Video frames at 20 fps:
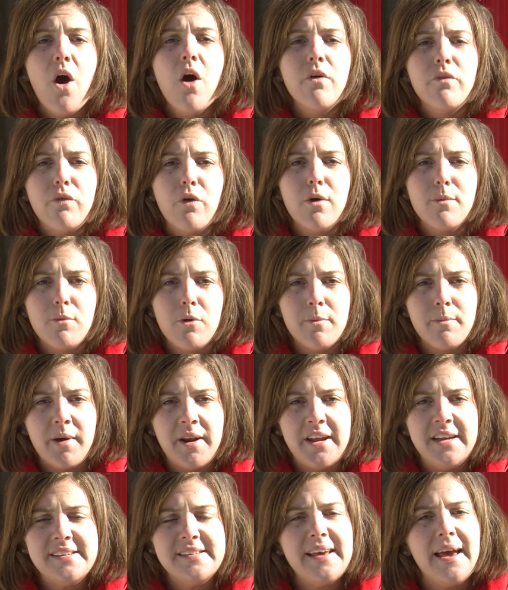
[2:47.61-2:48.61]
for more
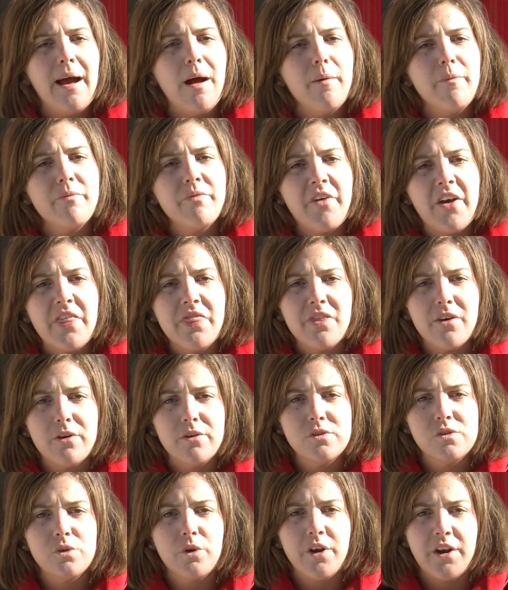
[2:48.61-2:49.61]
money to help fight
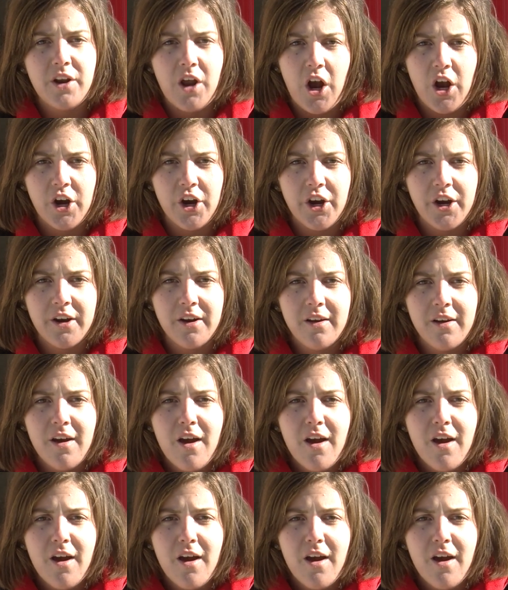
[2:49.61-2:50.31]
those who are in hunger.